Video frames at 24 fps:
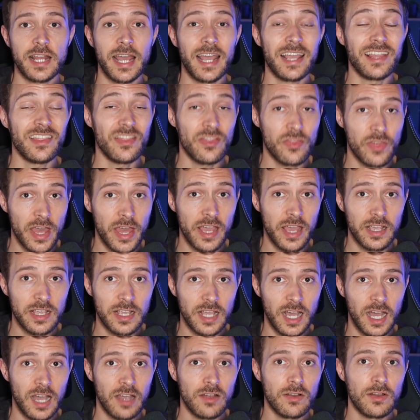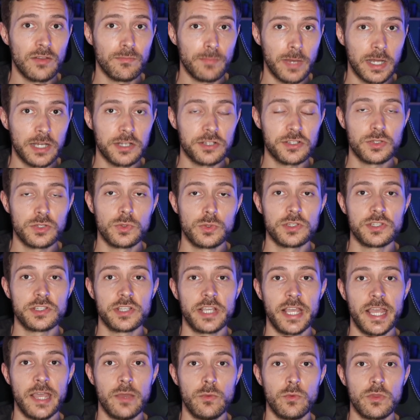at in their car and managed to
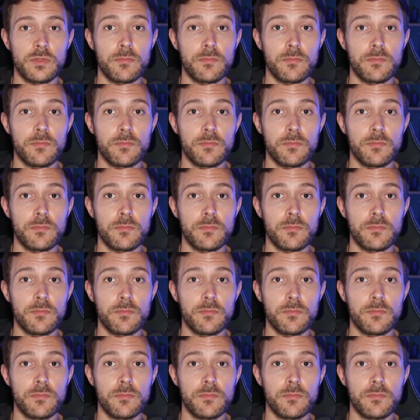escape